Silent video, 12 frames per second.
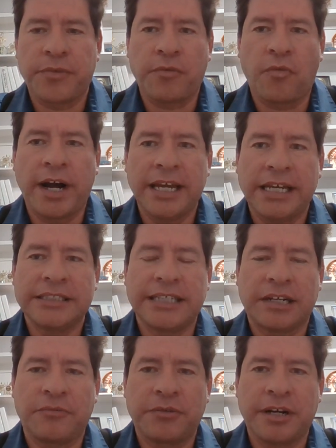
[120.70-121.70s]
why is
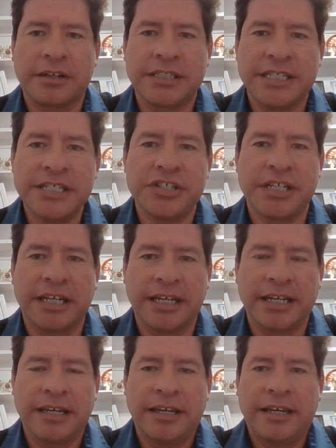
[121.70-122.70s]
that we are teaching?
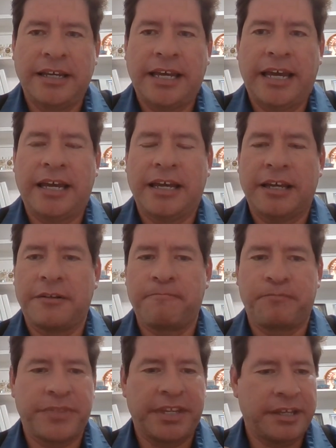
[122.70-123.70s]

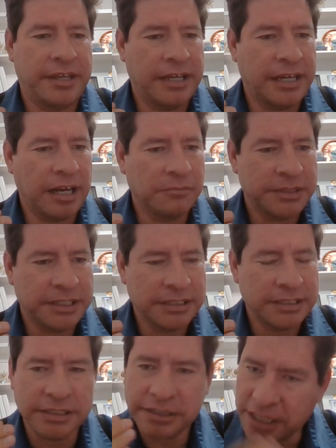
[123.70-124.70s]
And it helps
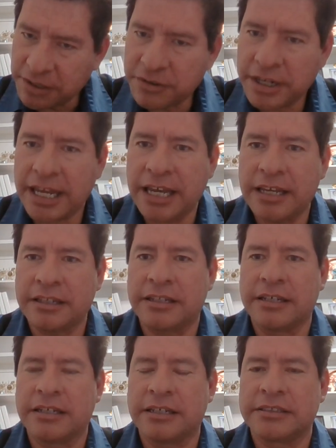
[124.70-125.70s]
us interrogate
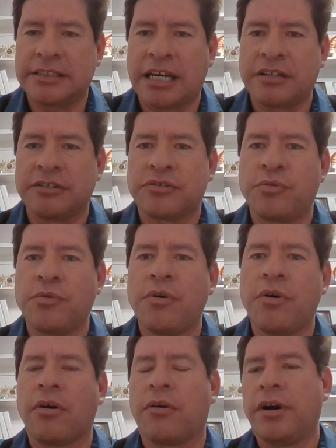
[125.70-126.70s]
the status
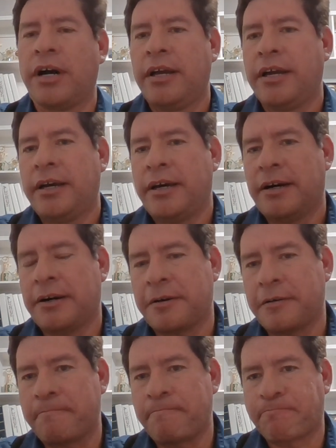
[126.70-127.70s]
quo,
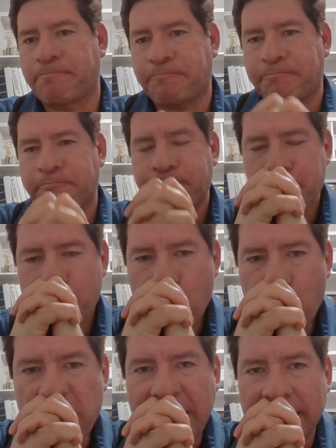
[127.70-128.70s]
um,
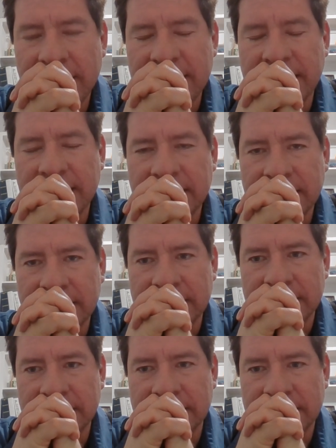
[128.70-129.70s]

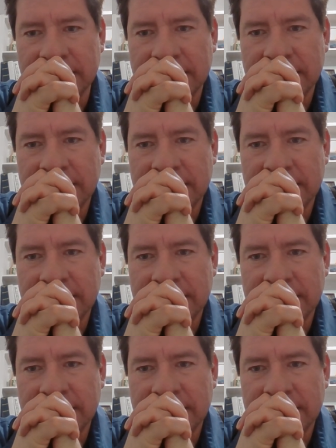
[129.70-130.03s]
the